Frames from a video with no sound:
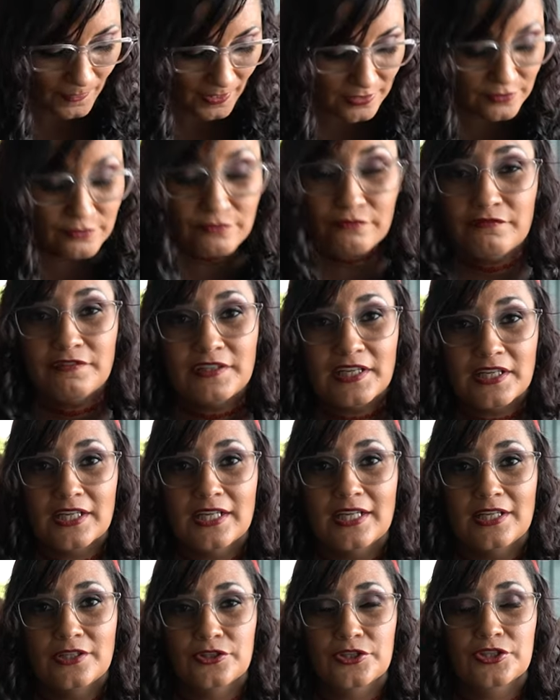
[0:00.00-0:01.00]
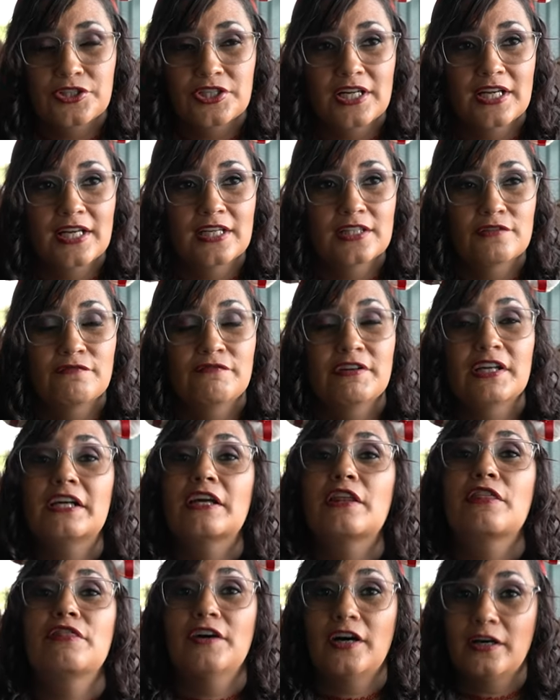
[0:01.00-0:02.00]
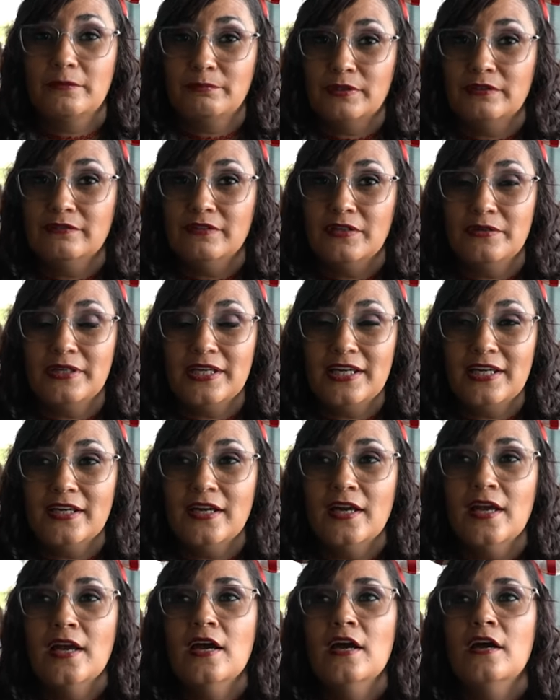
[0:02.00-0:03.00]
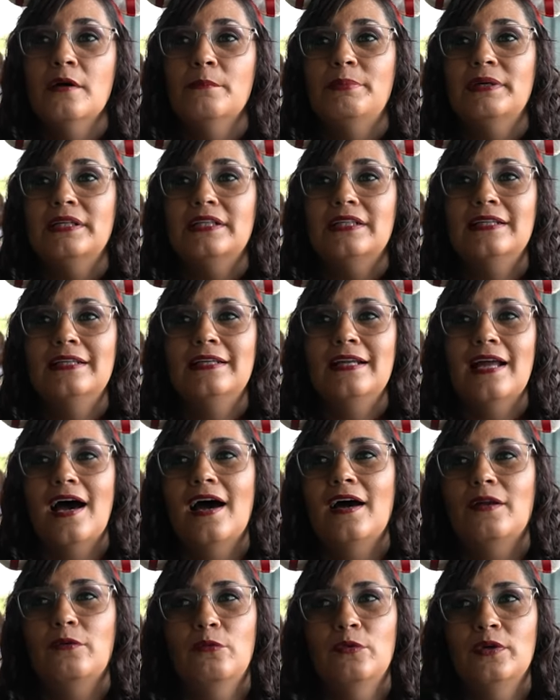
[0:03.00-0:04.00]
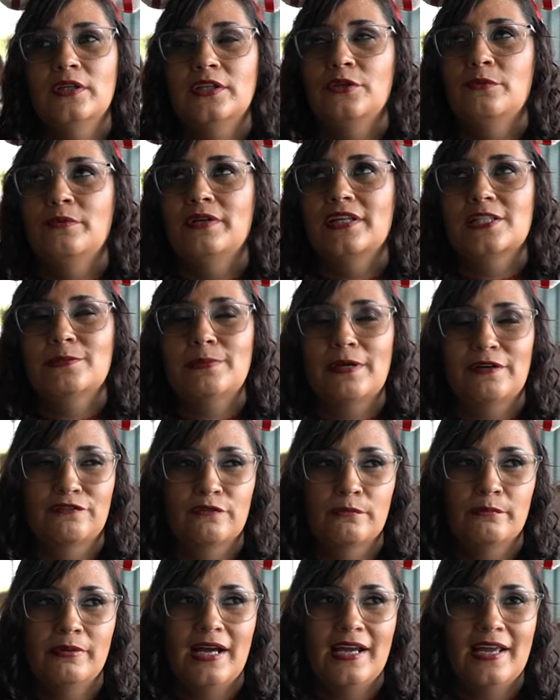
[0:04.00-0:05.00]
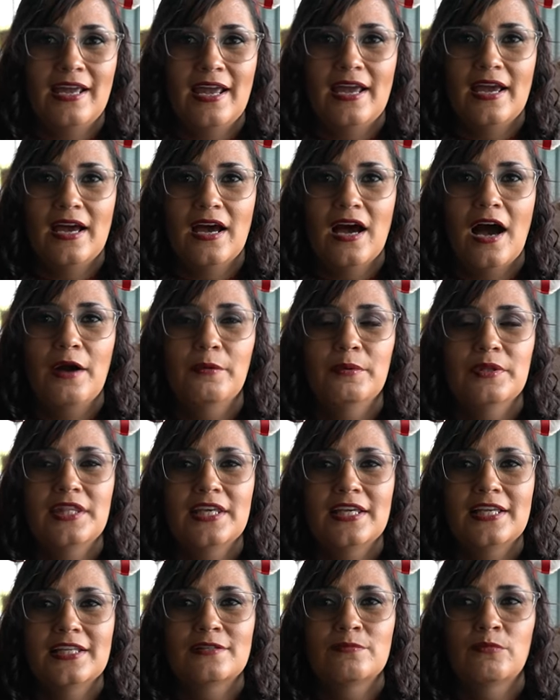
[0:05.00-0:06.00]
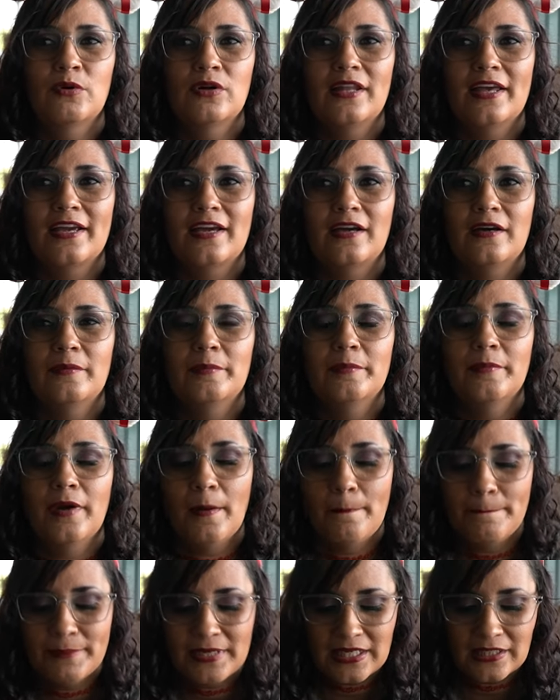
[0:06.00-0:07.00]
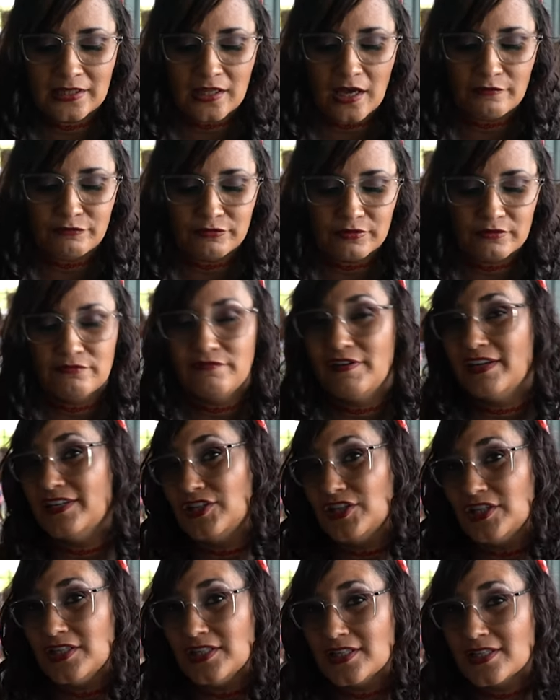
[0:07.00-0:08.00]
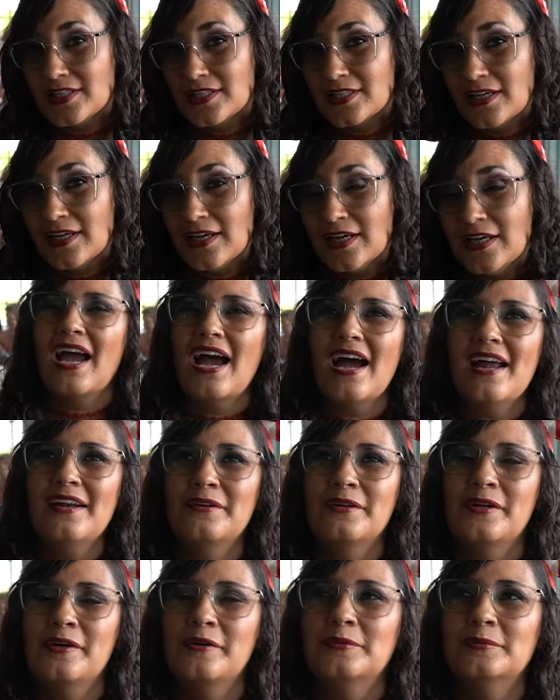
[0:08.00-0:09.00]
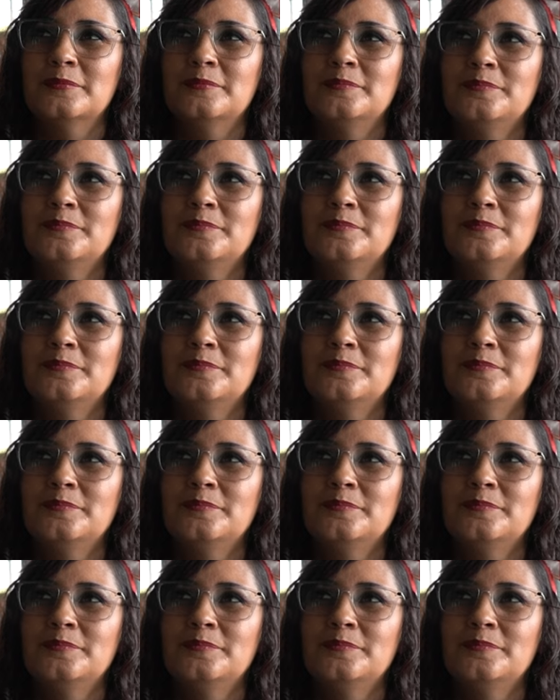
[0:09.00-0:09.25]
It's very interesting. It's very thought provoking, but not what you would expect from paella. I would think it's more like a, a pilaf with veggies. I don't know.